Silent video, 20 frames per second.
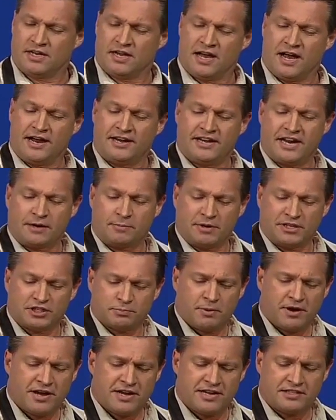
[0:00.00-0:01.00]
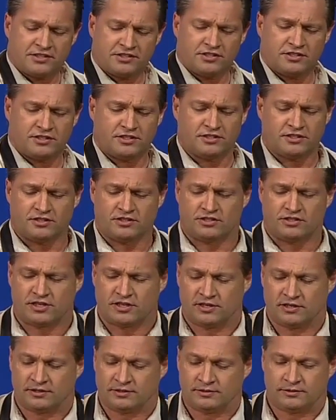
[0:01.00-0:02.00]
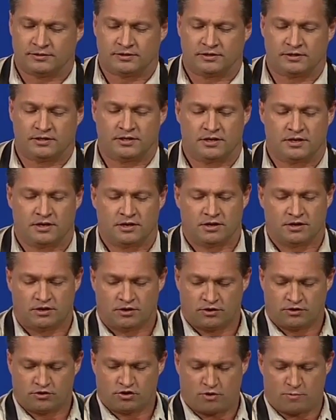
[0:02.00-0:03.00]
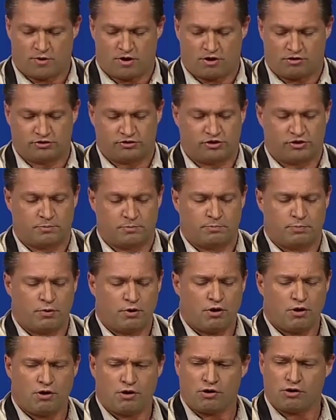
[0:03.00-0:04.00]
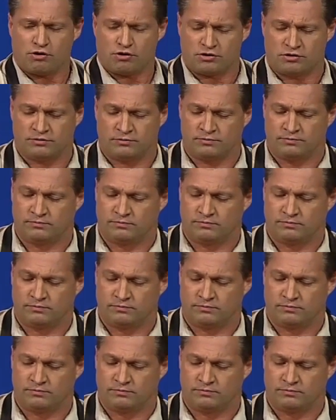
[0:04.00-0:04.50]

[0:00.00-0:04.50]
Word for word: I take my spices, Salt. throw them all into the bowl.